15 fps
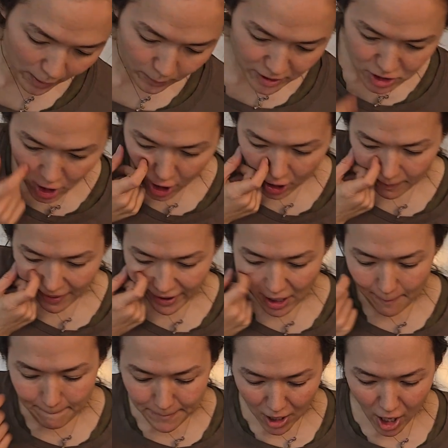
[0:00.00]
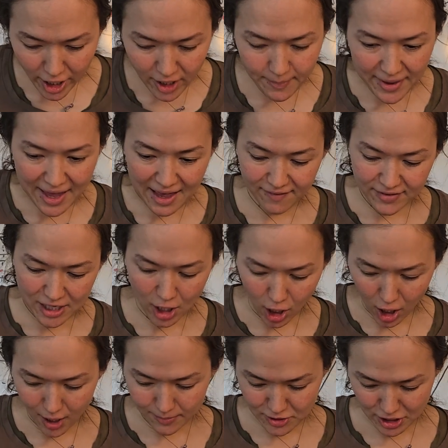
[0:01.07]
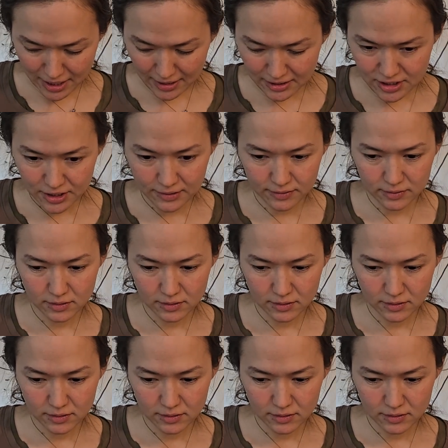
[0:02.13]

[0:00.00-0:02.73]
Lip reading: when we talk about a bottom-heavy object,